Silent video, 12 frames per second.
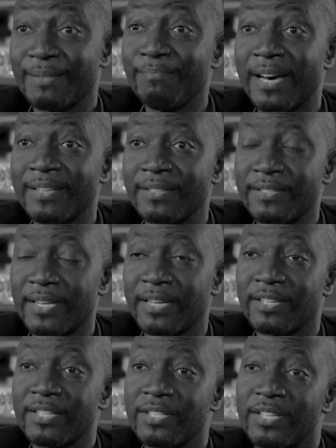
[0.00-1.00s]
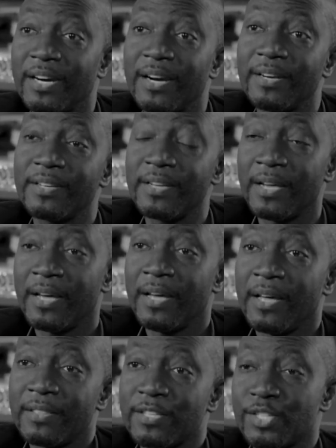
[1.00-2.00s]
months and turned
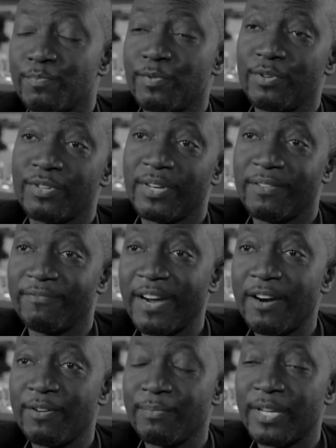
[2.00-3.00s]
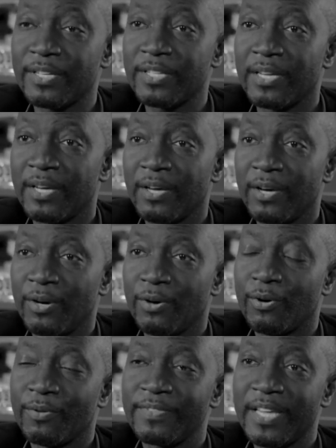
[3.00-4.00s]
the spiritual environment
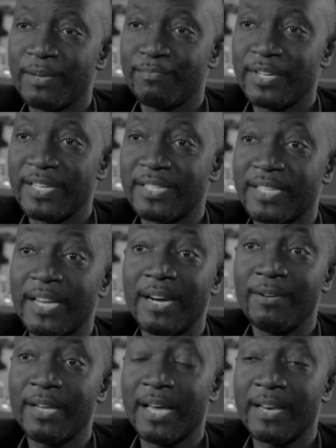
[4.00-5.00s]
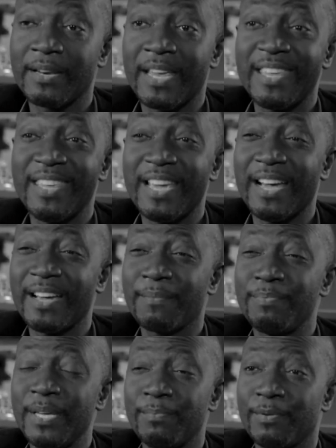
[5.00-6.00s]
of the Hebrides area, and young
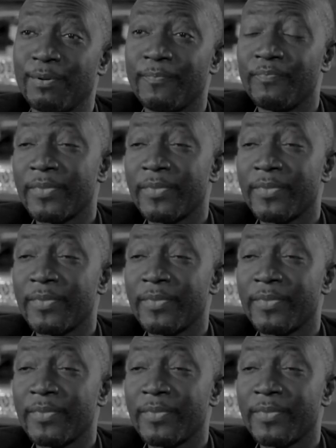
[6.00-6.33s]
people